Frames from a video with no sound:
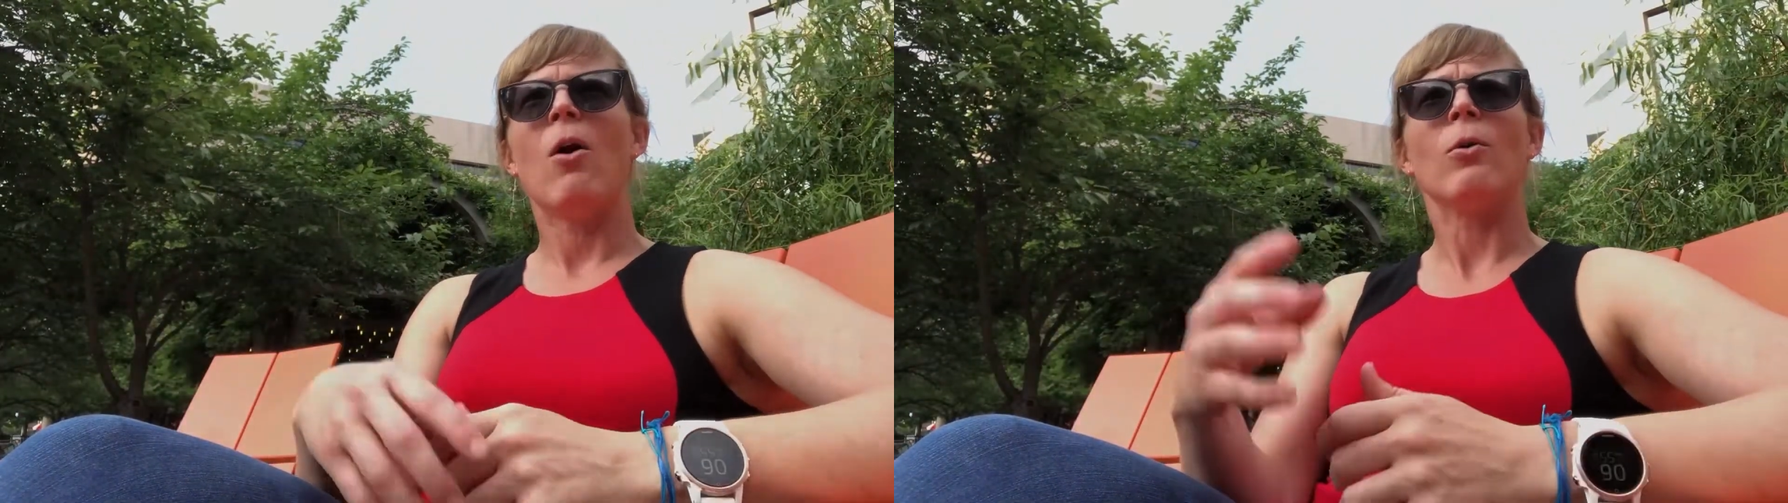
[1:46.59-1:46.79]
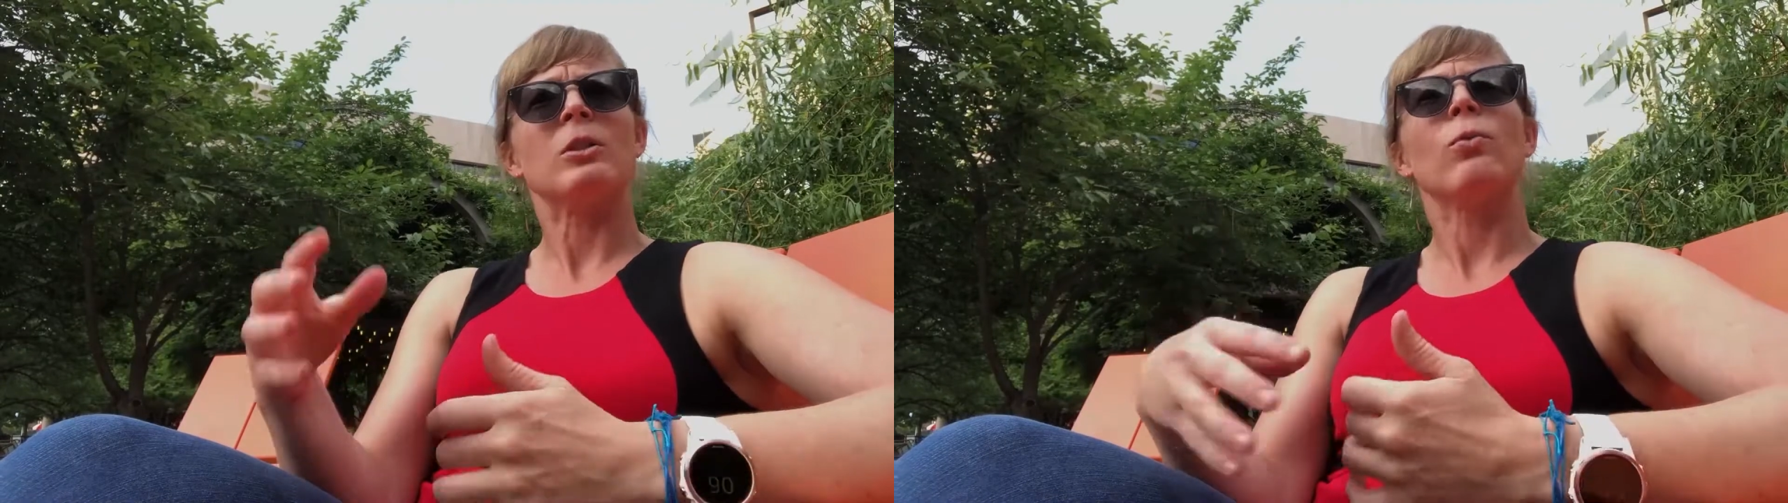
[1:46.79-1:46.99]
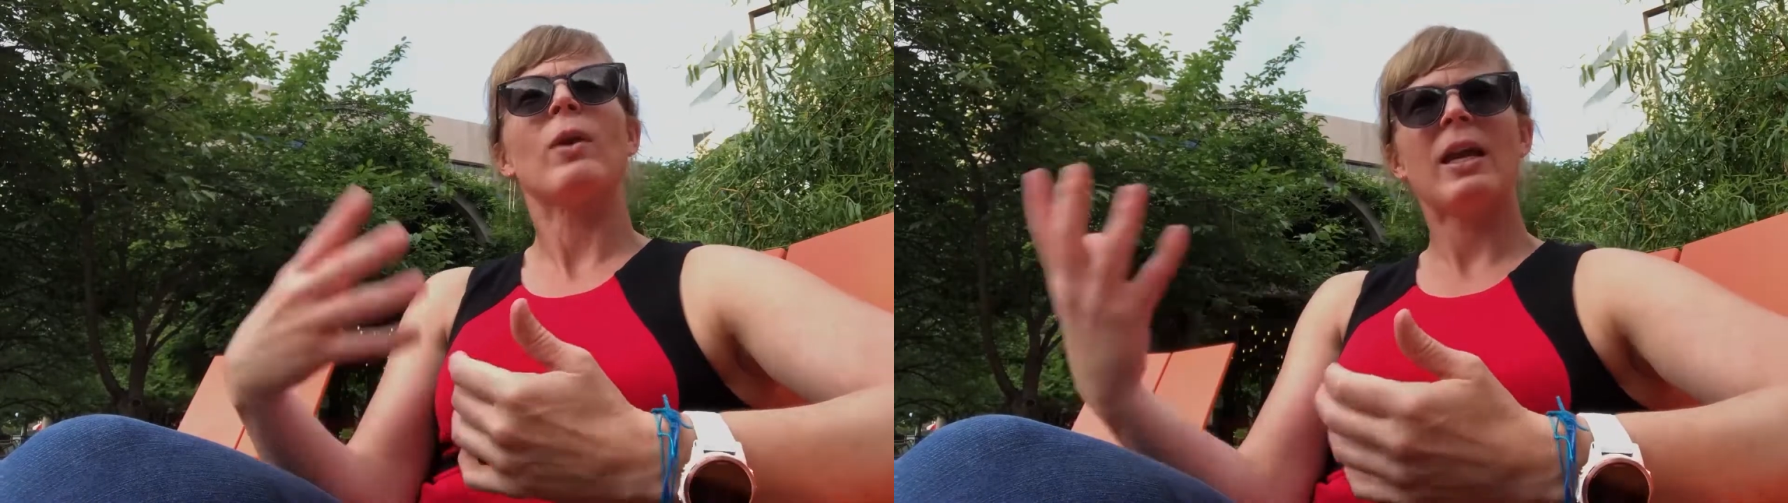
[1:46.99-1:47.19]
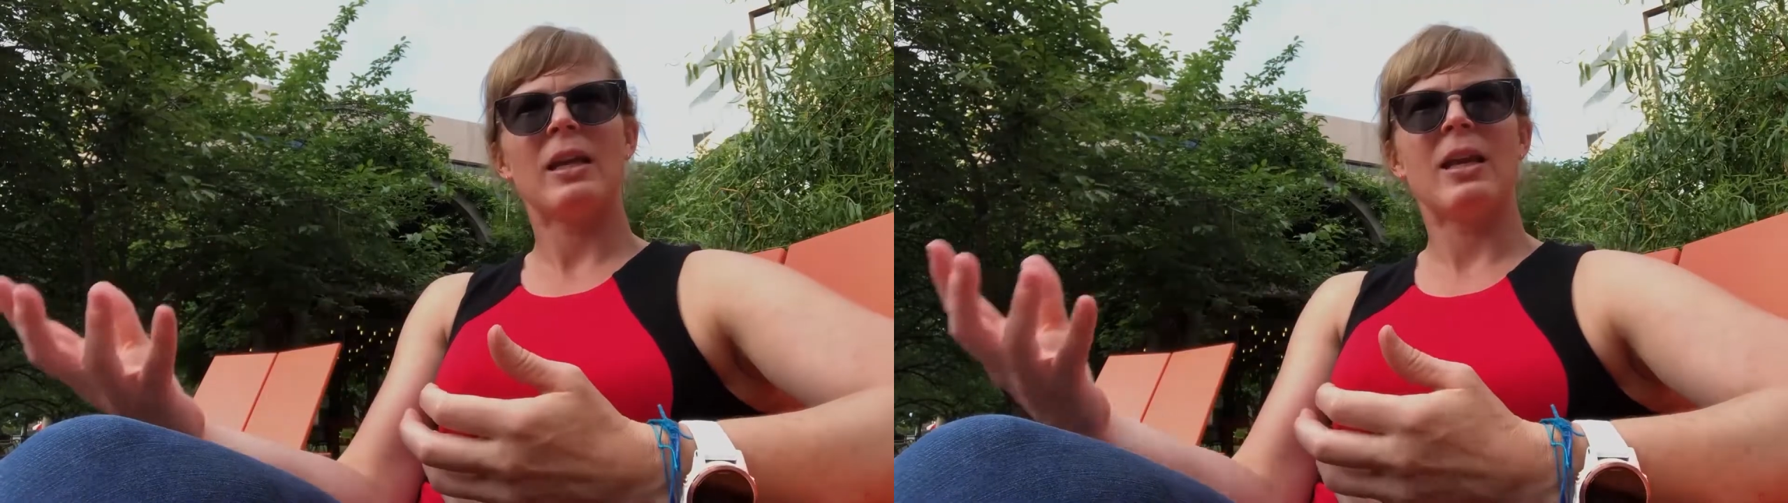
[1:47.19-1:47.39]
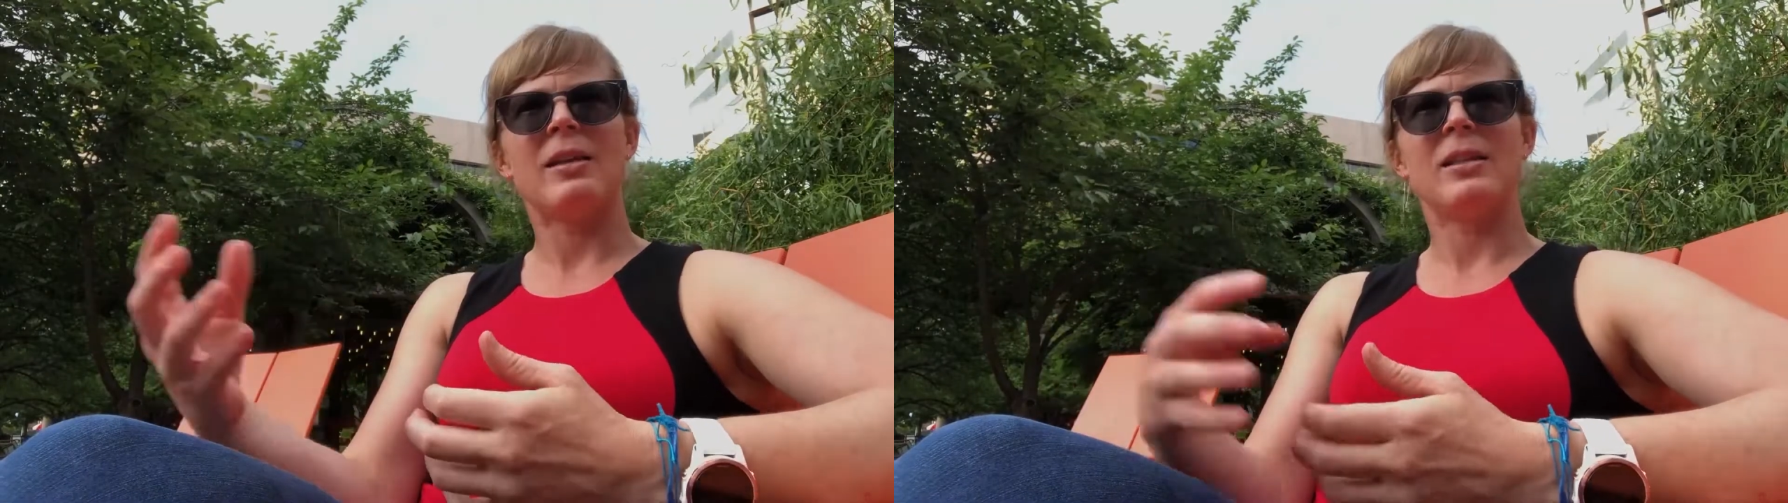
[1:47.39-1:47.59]
or to
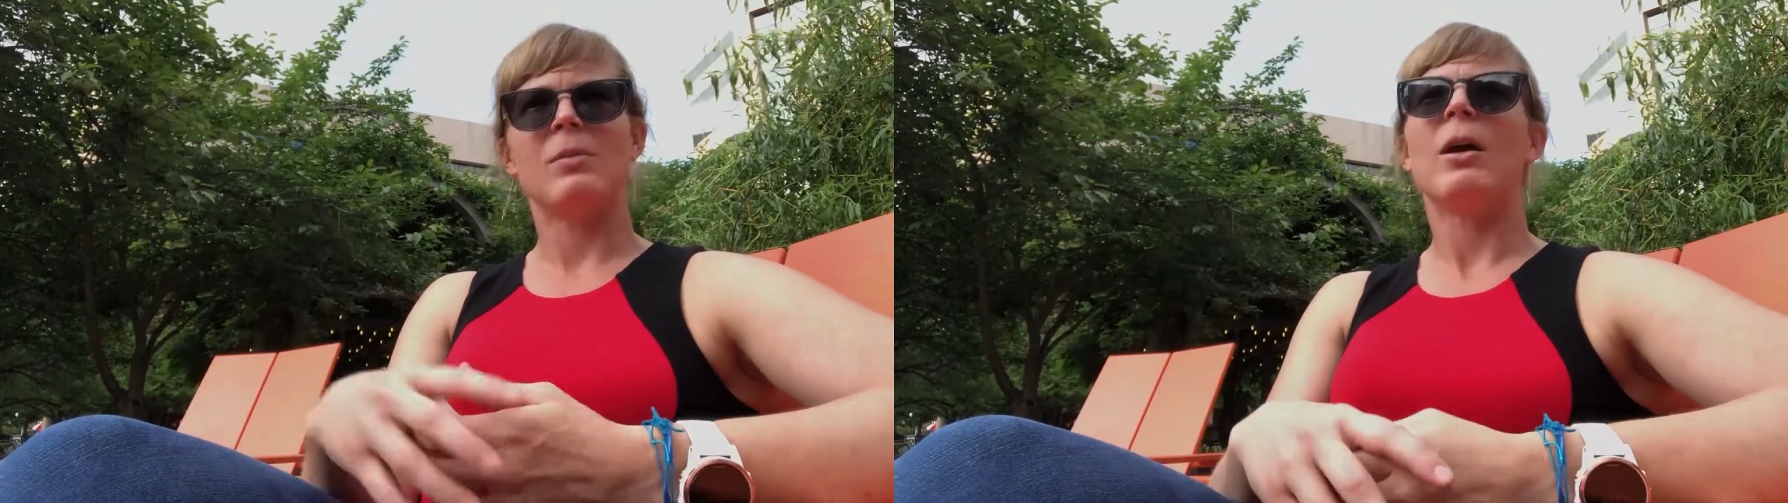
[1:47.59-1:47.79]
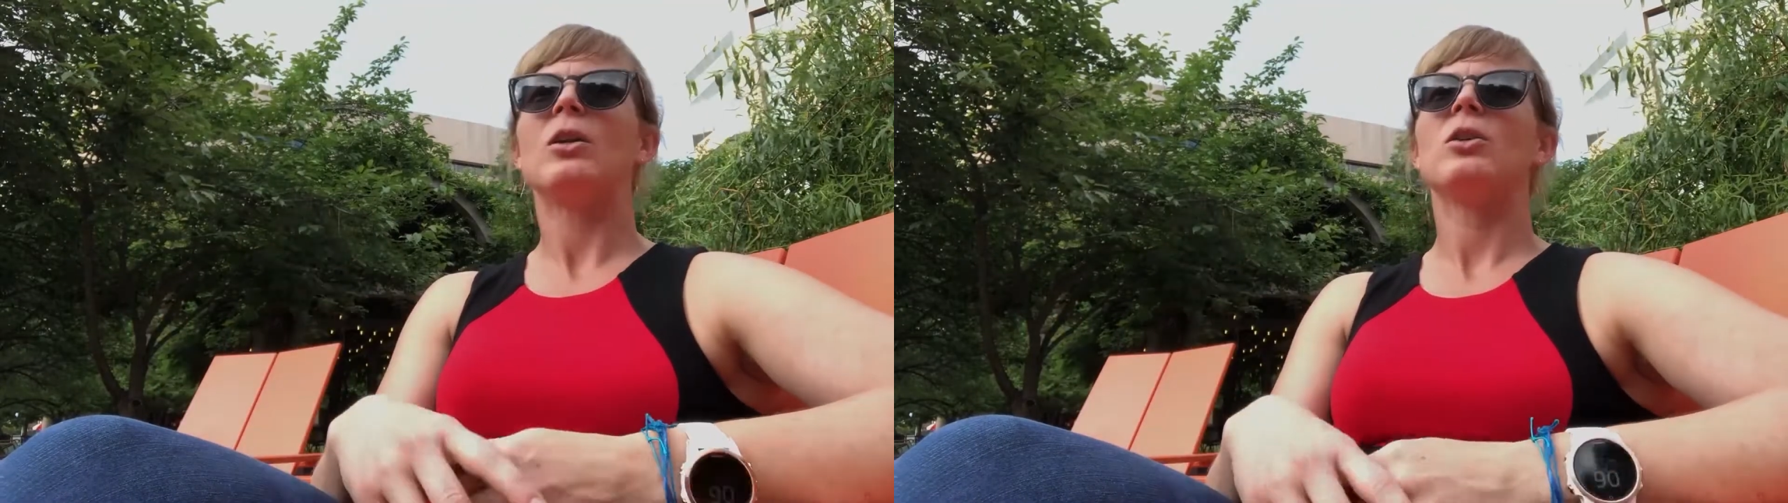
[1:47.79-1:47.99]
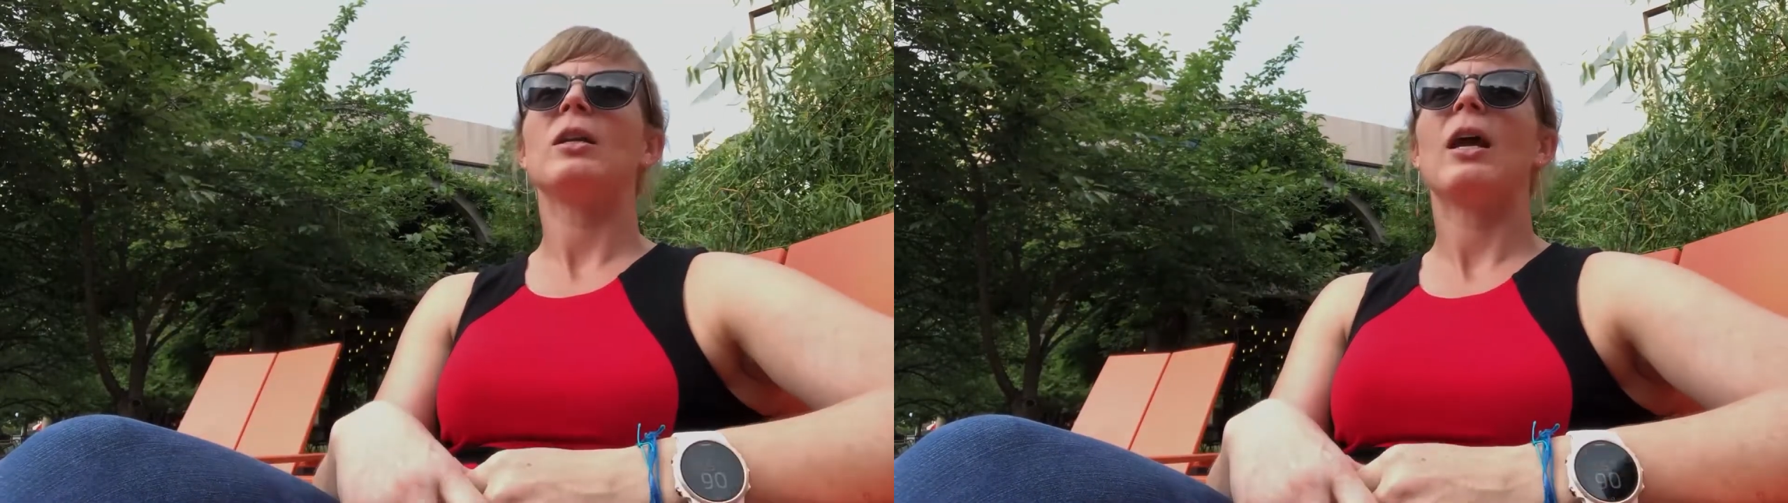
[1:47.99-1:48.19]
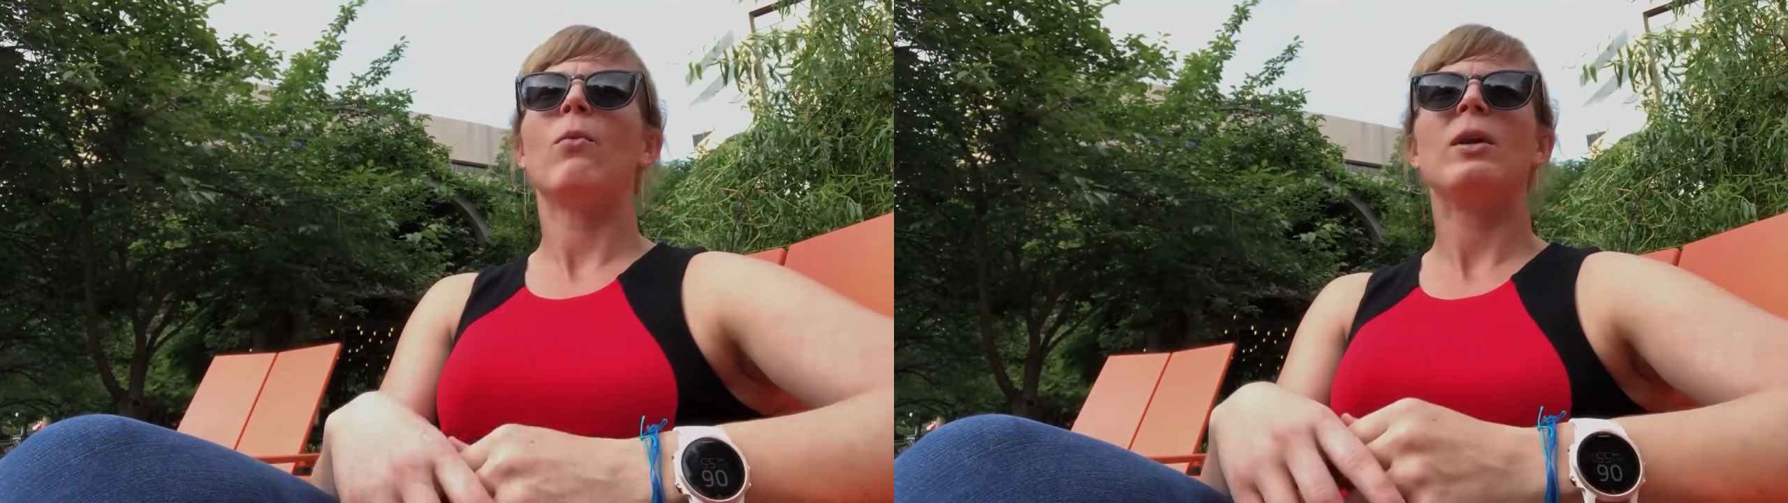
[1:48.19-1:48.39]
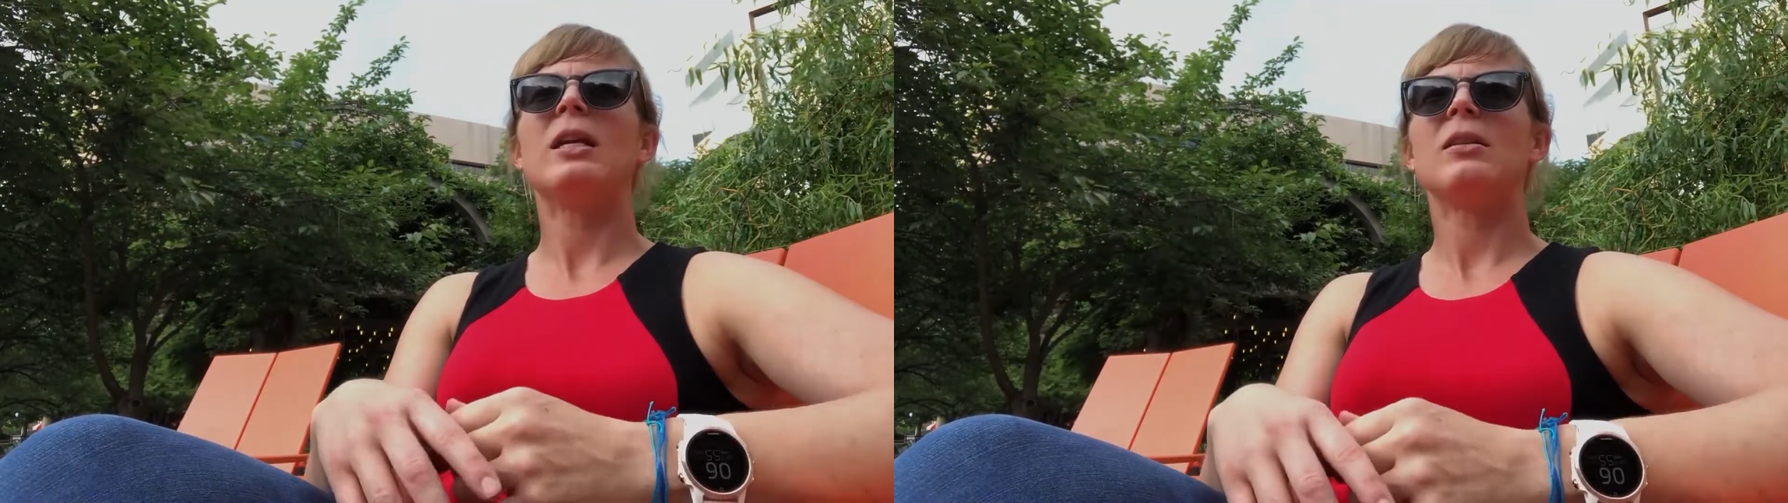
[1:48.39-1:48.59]
recognize as much
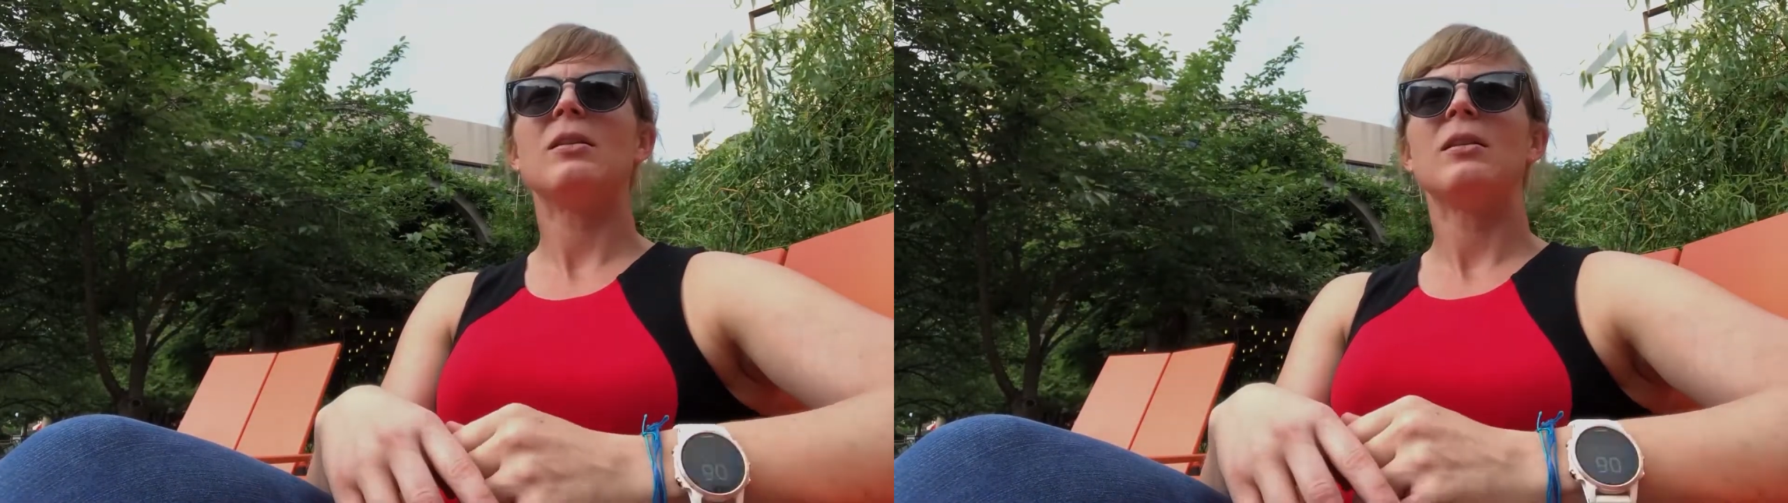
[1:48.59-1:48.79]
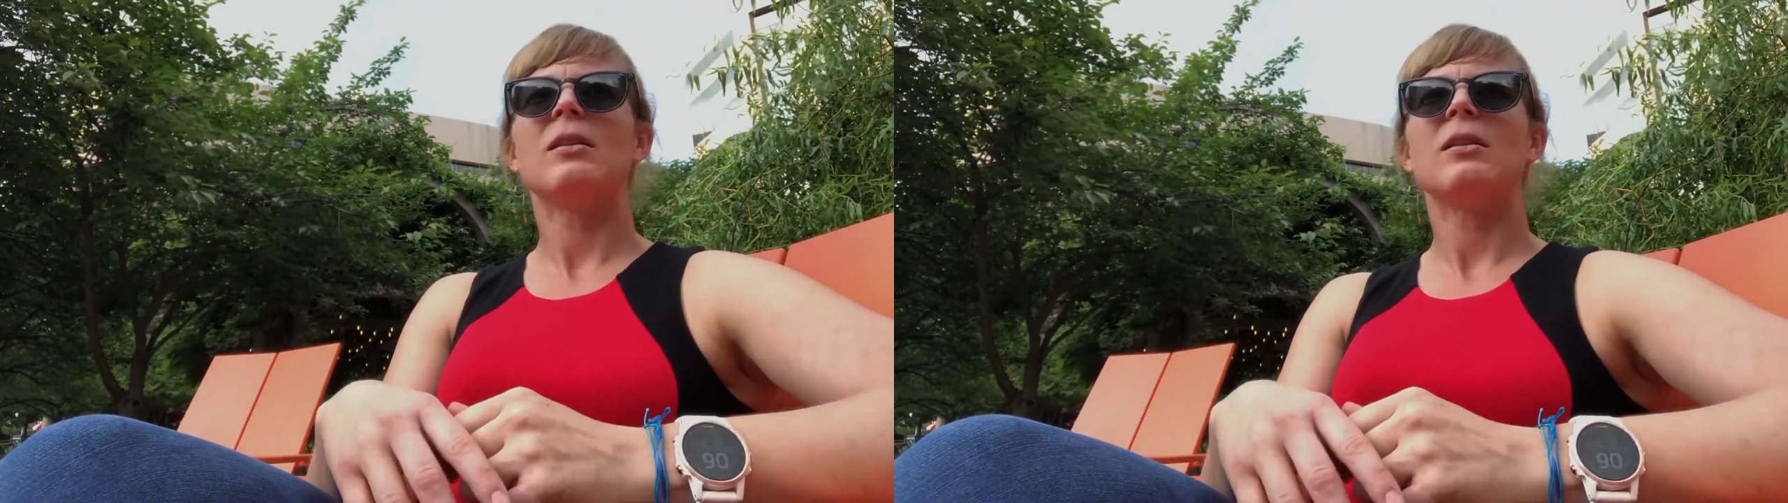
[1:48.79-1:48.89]
and we can